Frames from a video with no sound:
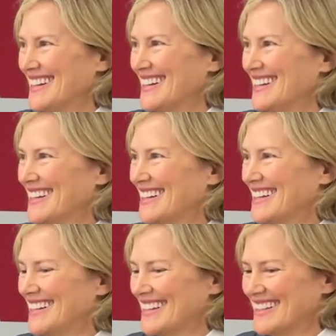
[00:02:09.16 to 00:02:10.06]

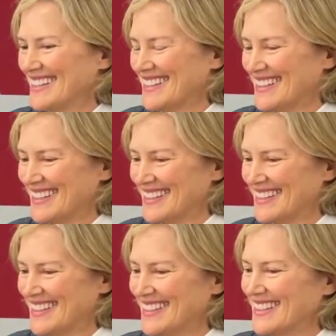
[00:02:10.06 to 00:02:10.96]

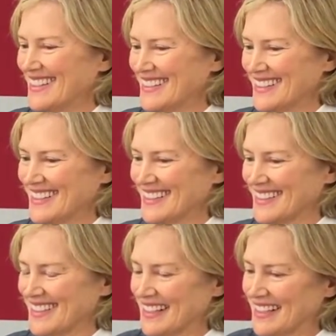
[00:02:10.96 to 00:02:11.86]

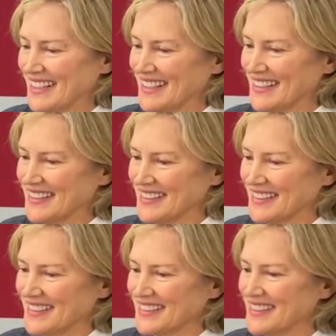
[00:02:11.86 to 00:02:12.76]

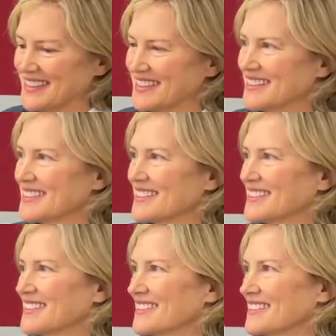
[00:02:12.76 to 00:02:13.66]

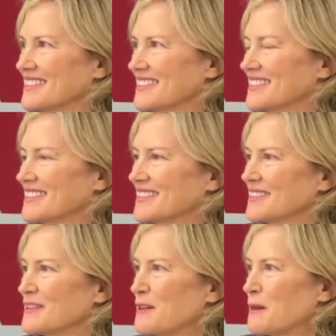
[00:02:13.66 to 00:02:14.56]

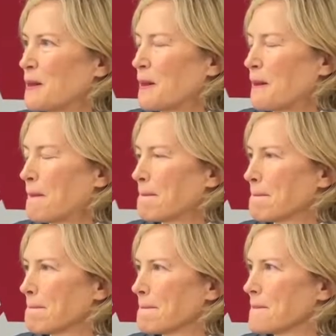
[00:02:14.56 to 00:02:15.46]

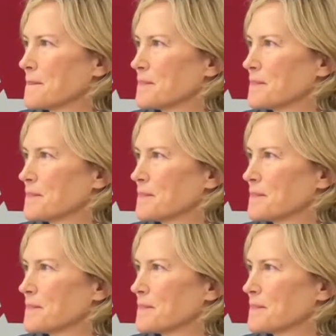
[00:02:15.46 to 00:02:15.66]
No words are spoken by the person on screen.